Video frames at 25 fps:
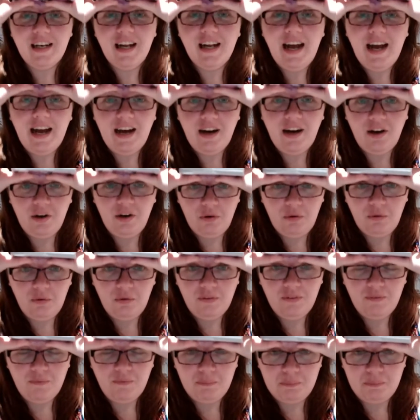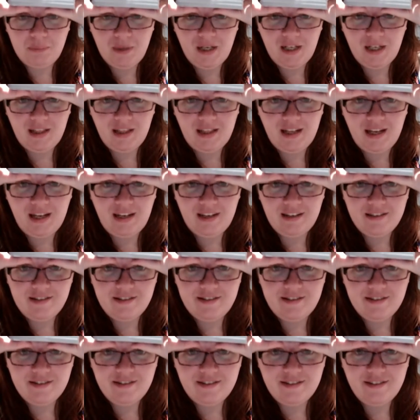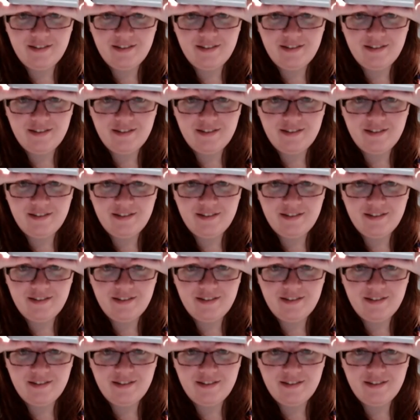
how big that is.